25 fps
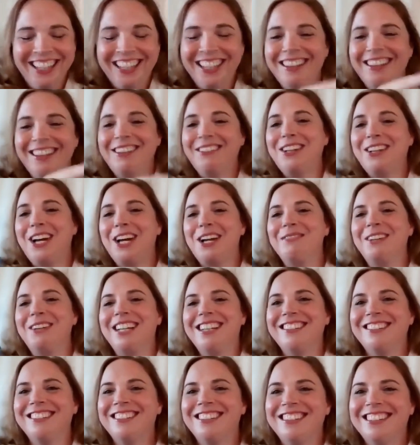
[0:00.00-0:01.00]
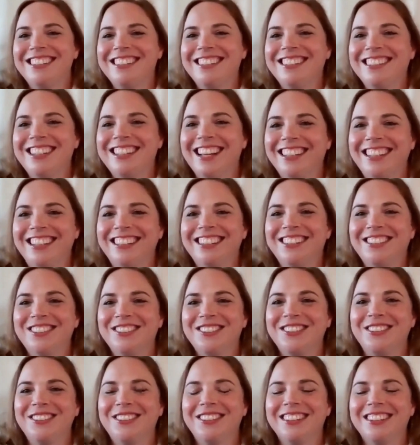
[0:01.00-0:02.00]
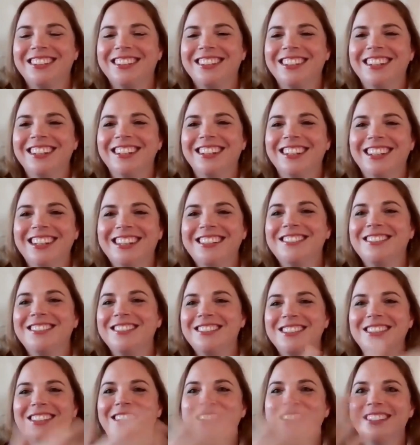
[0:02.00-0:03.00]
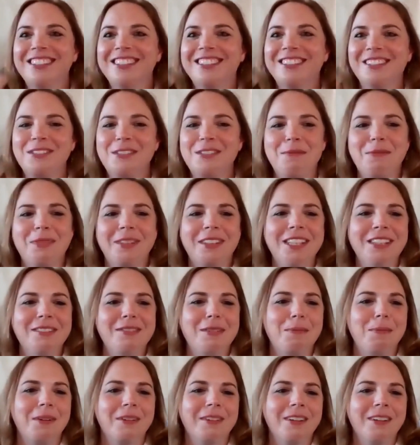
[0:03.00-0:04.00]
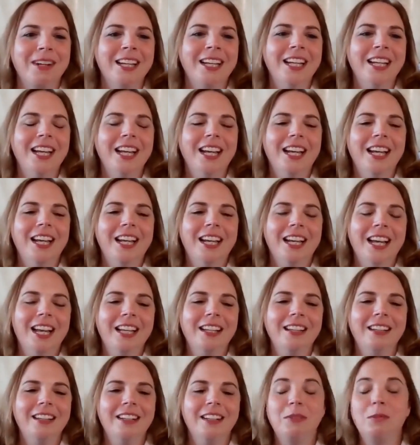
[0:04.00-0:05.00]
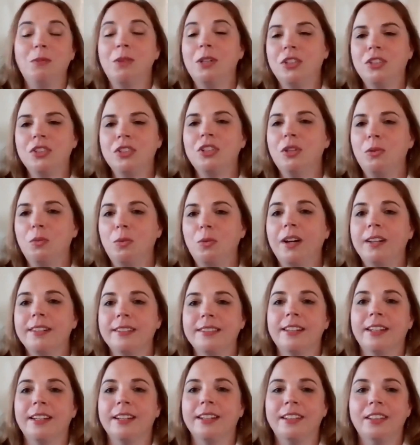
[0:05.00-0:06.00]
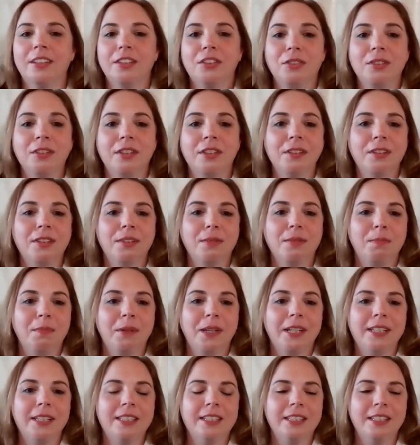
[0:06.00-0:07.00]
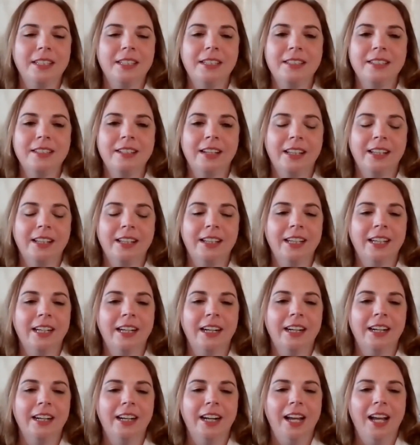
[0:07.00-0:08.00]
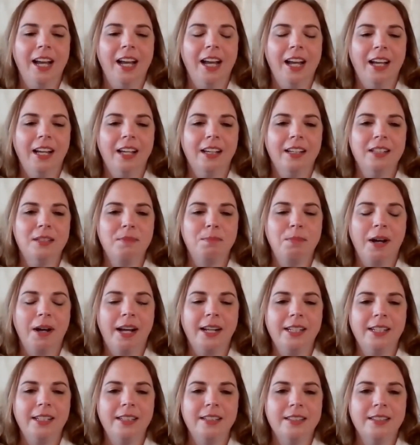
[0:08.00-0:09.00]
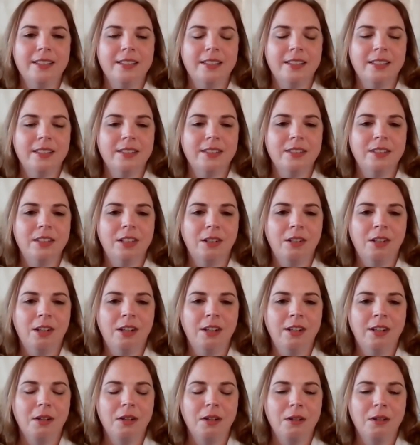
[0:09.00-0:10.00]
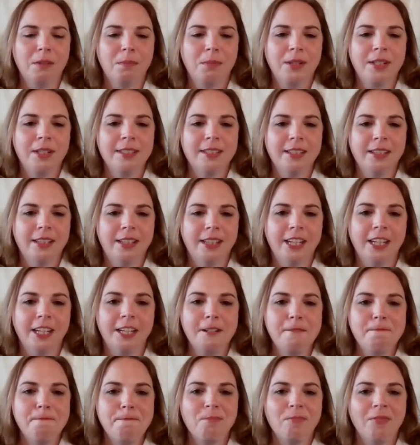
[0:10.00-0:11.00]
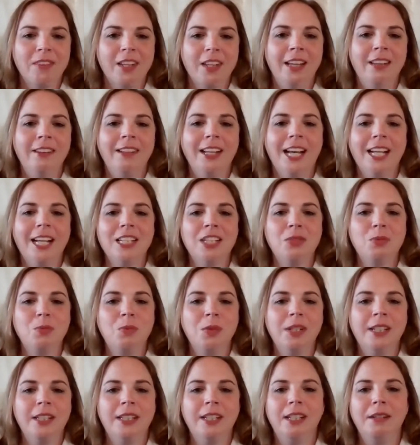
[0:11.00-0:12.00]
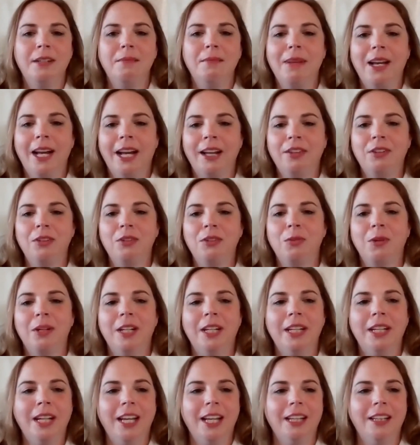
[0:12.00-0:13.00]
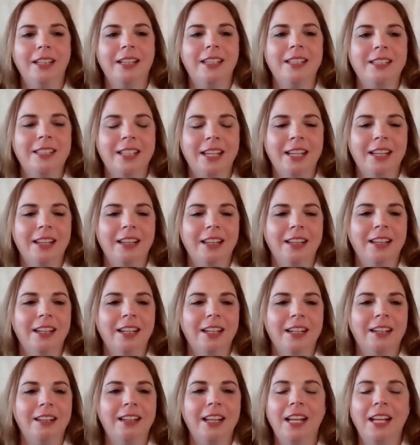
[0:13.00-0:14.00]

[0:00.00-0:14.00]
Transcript: They've got to make sure she's telling the truth. It's, so unbelievable, right? And in which she was telling the truth, but he's not there. His body is no longer present there. And that's when in Matthew 28, they say that